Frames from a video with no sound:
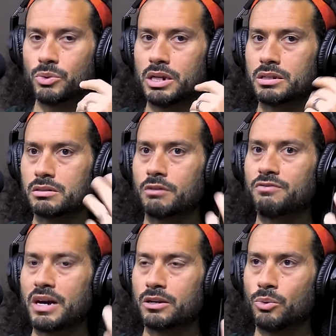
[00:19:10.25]
We need to
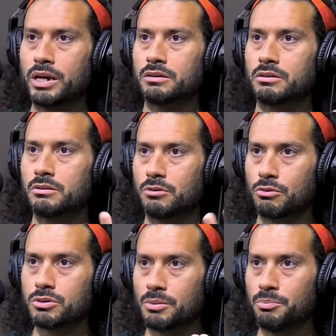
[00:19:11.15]
start finding a way to,
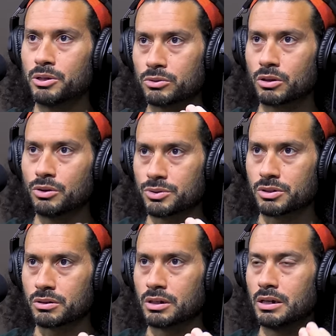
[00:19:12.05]
to build
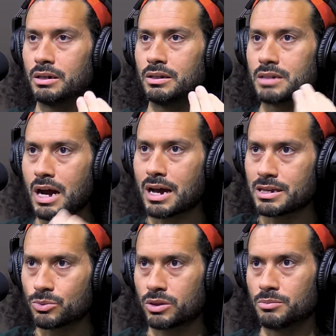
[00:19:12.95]
closer
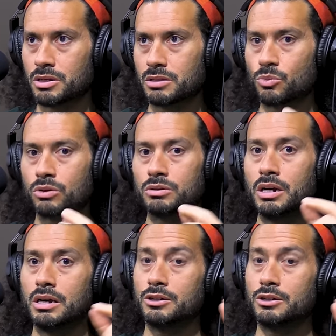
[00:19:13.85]
ties with the Muslim world.